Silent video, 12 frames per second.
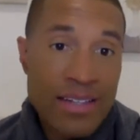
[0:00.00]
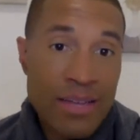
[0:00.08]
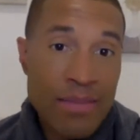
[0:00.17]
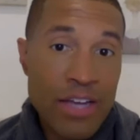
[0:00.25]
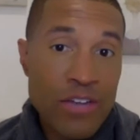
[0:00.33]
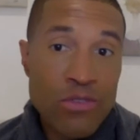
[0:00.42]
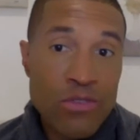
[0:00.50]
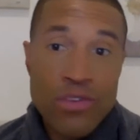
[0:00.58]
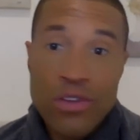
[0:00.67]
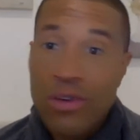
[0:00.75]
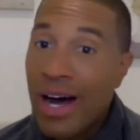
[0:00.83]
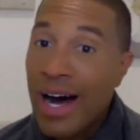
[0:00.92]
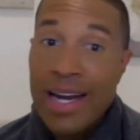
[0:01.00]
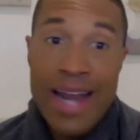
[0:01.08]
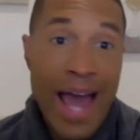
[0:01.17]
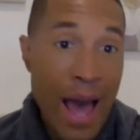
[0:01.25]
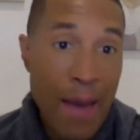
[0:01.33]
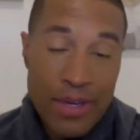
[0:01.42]
that make you feel
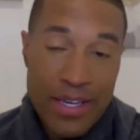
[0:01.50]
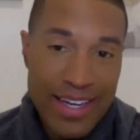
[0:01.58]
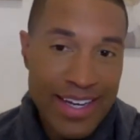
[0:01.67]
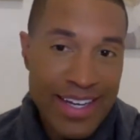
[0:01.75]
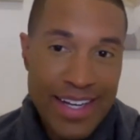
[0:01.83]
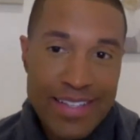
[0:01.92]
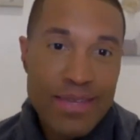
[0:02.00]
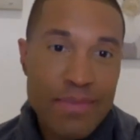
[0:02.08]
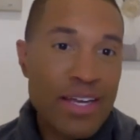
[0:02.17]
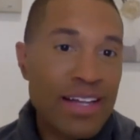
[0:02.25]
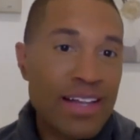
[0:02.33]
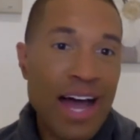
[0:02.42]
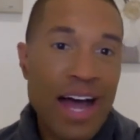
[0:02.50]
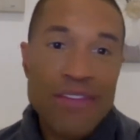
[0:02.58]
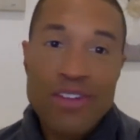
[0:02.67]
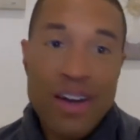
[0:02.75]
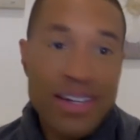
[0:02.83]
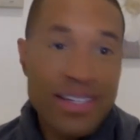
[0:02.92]
unhappy to be alive,
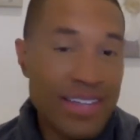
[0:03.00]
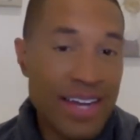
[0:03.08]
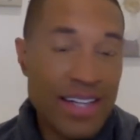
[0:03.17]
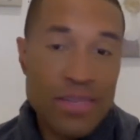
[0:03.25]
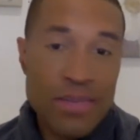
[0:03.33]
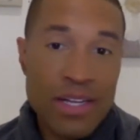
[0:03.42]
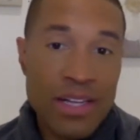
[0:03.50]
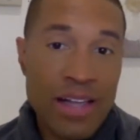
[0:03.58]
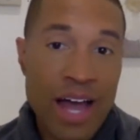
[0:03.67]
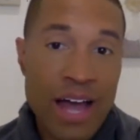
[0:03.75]
not excited to be alive.